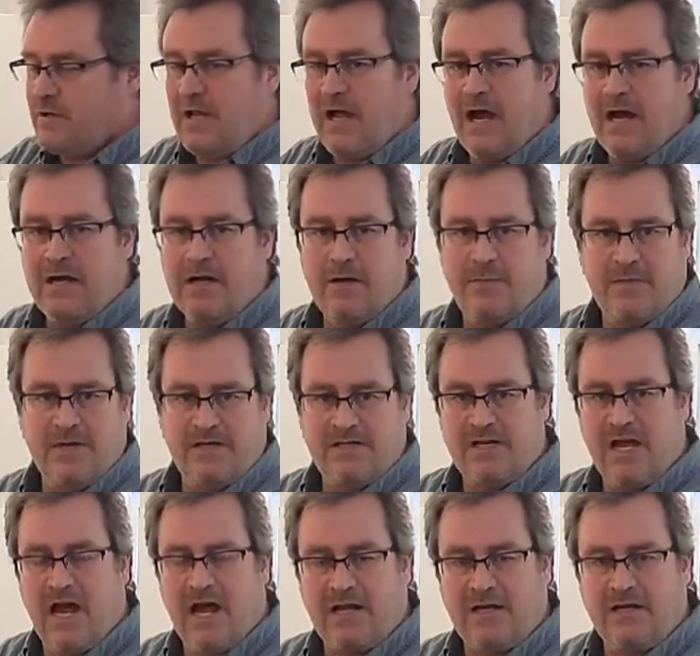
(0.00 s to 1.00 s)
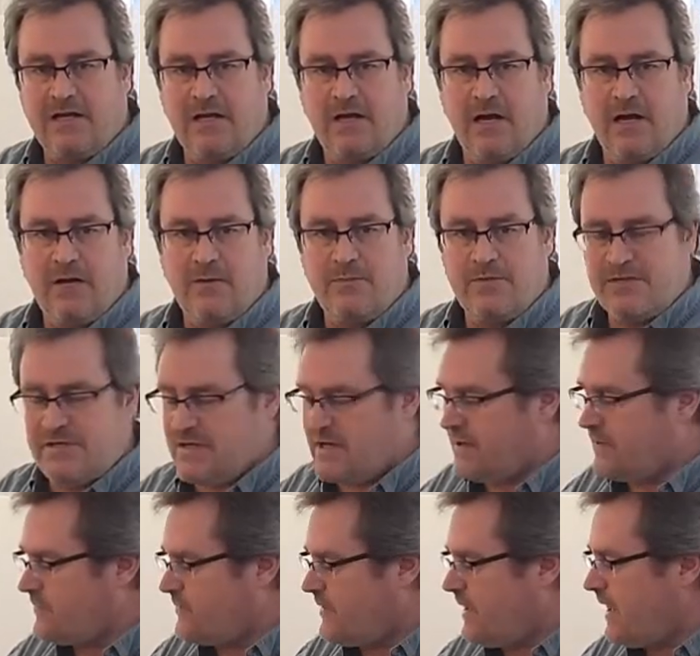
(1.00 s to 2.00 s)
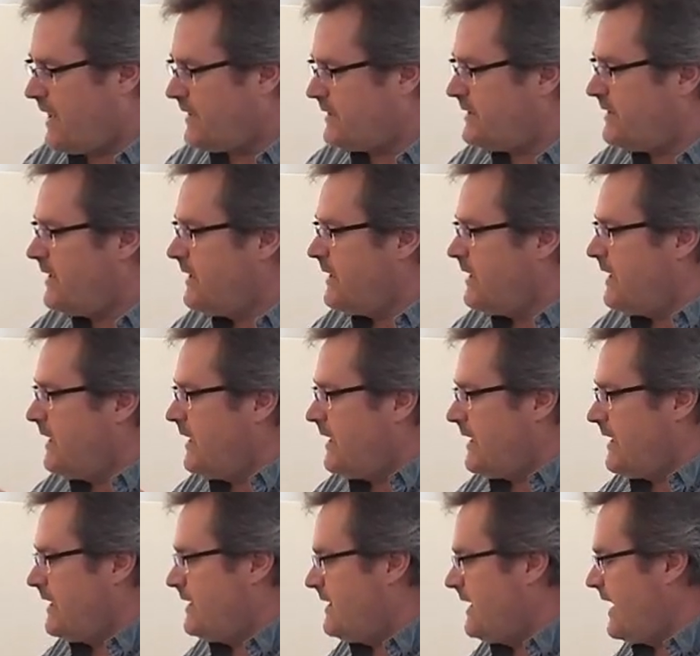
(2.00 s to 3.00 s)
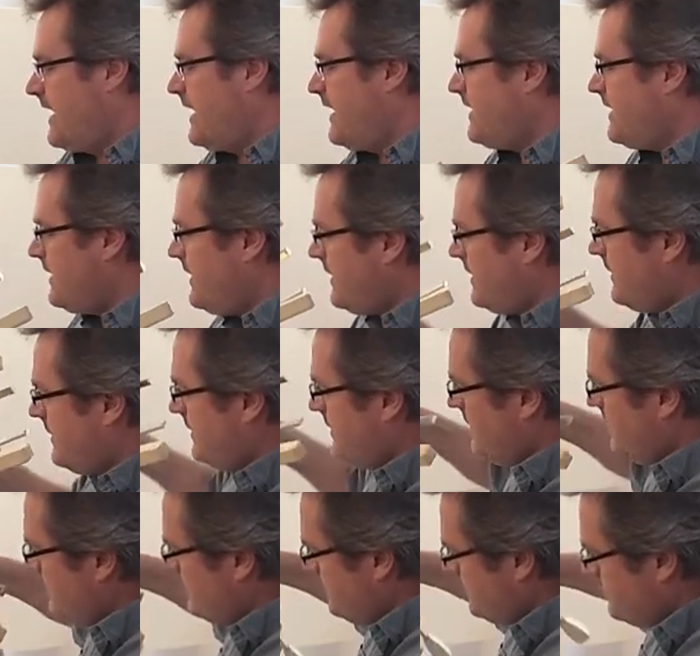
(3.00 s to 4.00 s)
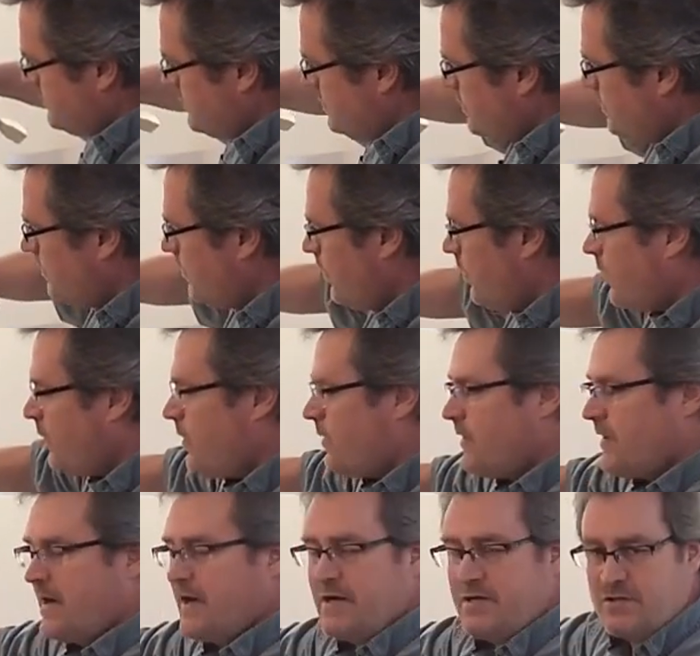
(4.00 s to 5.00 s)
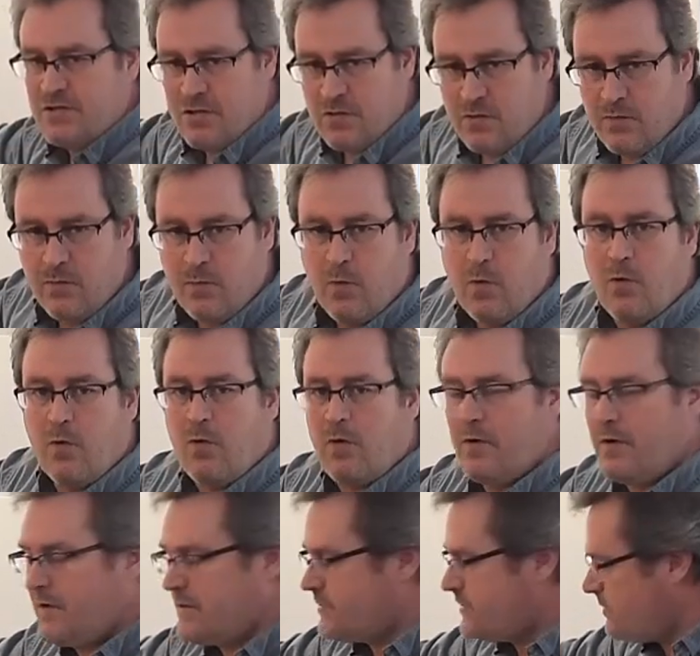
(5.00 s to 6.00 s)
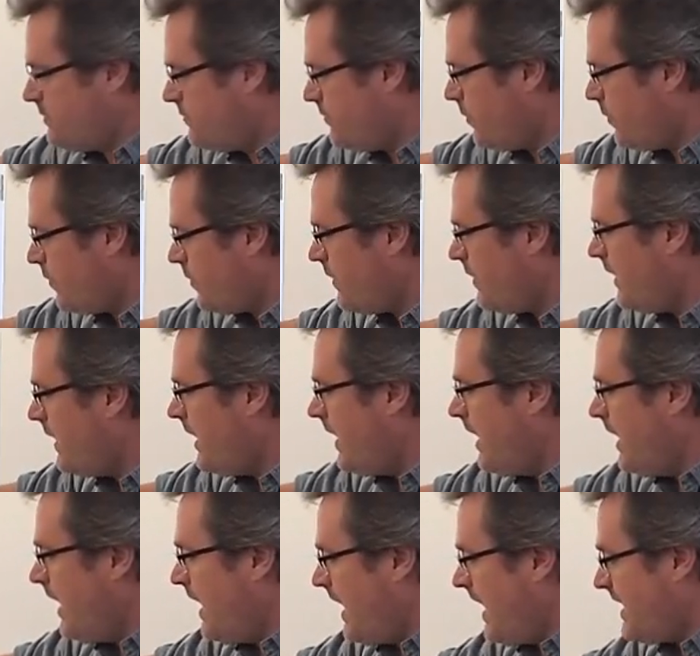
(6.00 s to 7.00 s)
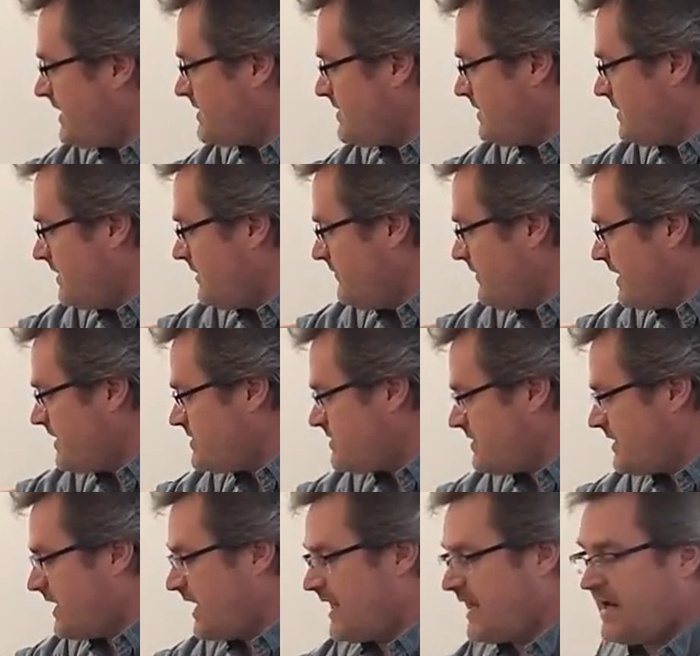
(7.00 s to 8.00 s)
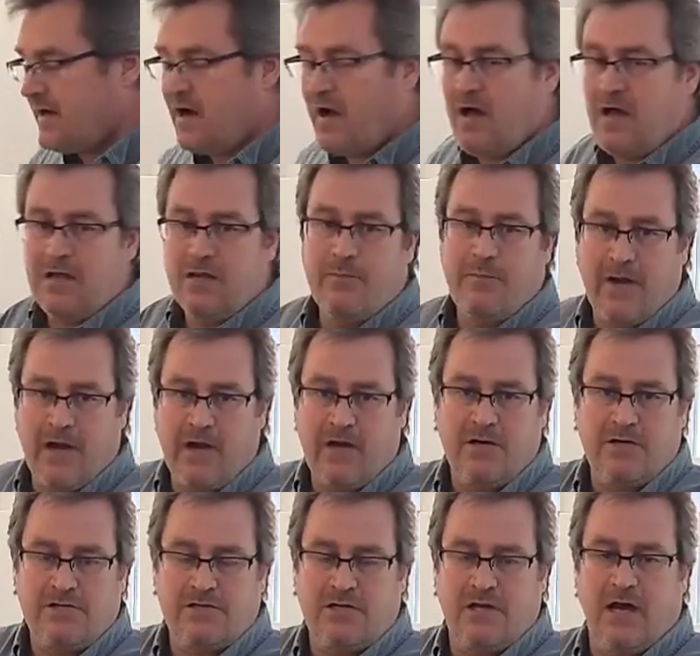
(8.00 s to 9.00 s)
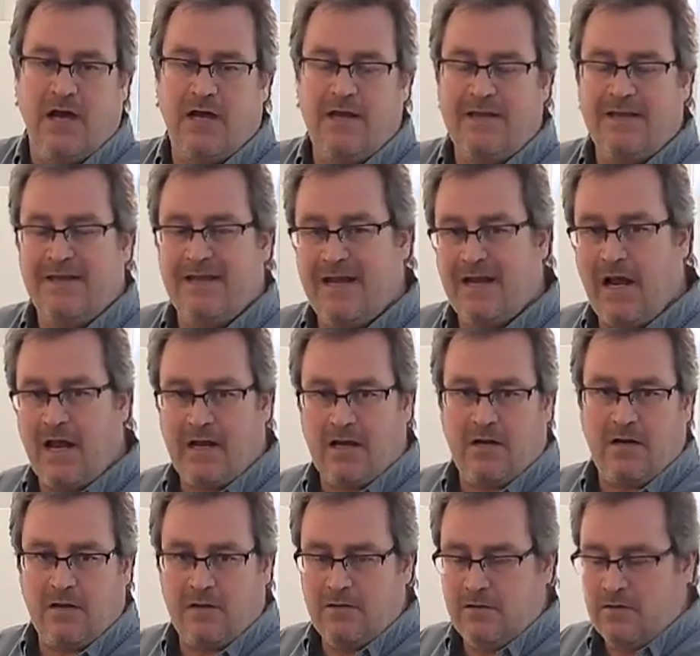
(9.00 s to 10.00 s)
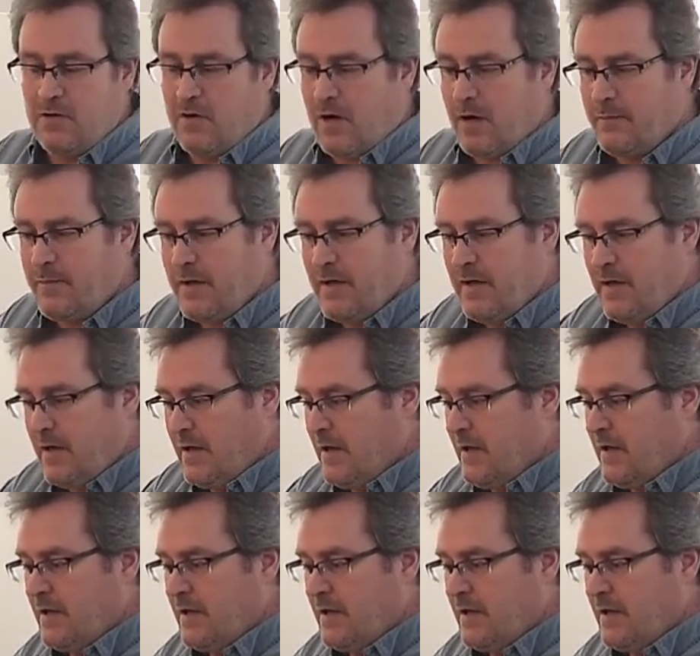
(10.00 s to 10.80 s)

they're lined up exactly 100% correct, then two more and two more and two more until eventually I get all the pairs done. Then I can glue up